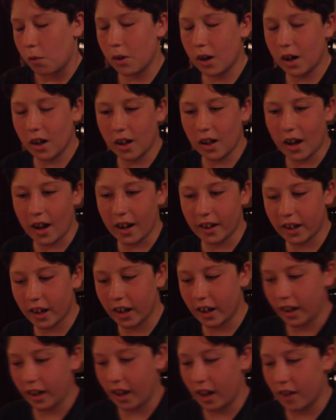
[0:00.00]
Well, I
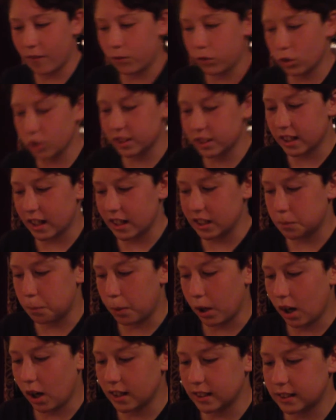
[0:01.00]
got a full-size
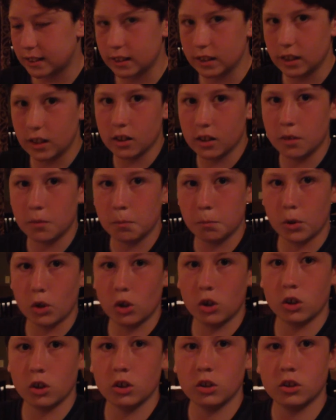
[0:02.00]
pasta
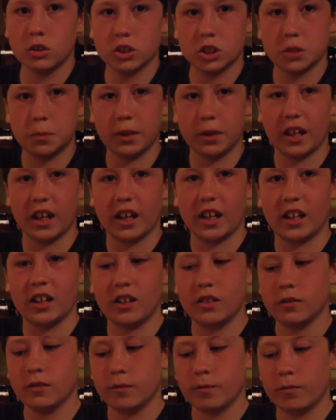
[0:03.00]
bowl,
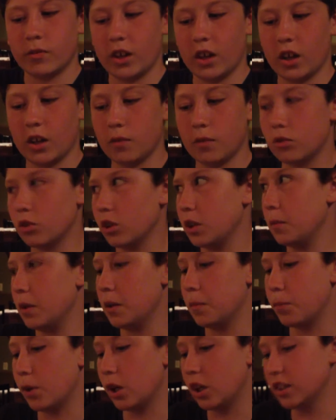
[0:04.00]
spaghetti, and 3
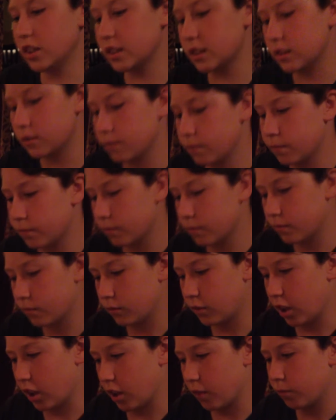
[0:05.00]
meatballs.
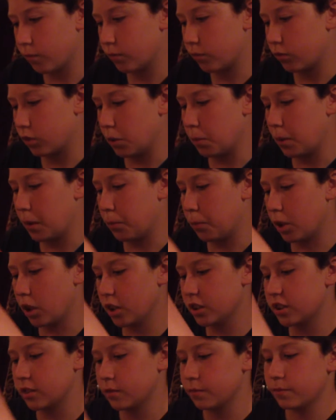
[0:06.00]
Yeah, 3
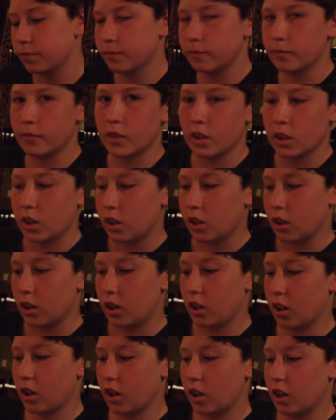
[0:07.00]
meatballs.
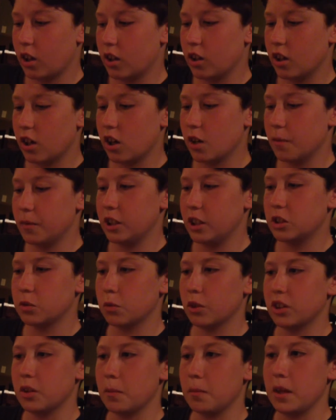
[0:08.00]
And these are
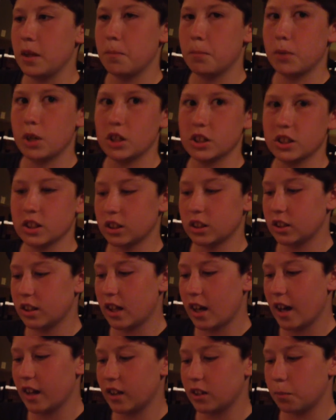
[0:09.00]
what the meatballs look
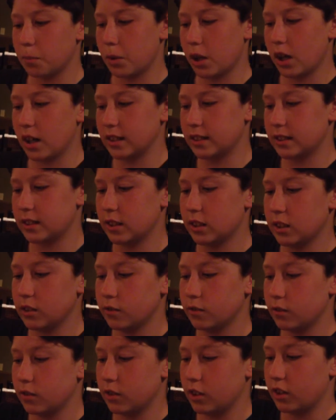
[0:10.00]
like, pasta
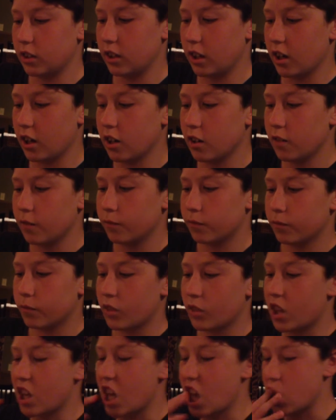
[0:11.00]
in there.
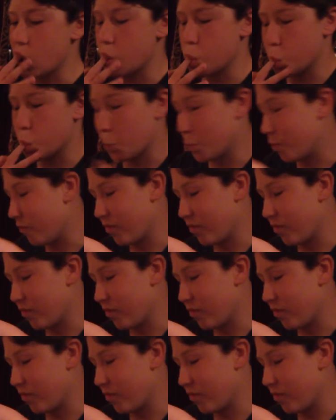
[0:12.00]
And